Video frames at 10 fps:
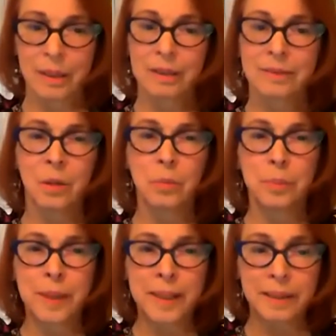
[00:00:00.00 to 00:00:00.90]
So
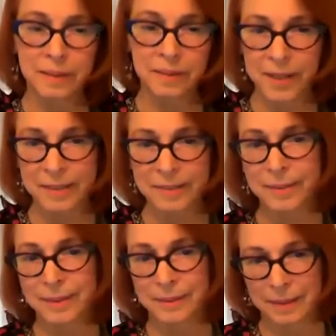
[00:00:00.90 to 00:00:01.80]
being the
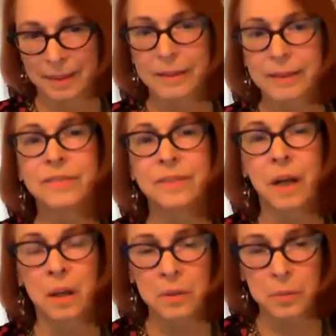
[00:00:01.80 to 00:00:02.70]
vessel gives
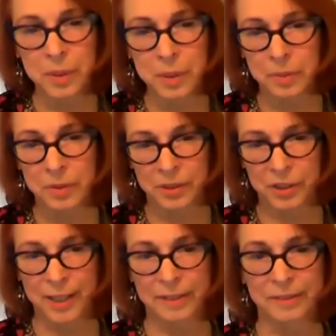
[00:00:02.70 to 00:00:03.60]
other people the
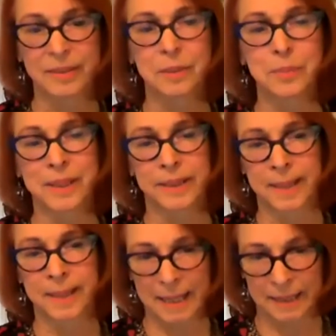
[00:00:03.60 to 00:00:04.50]
chance to be the
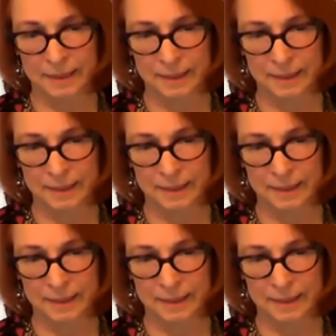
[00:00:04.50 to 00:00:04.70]
light.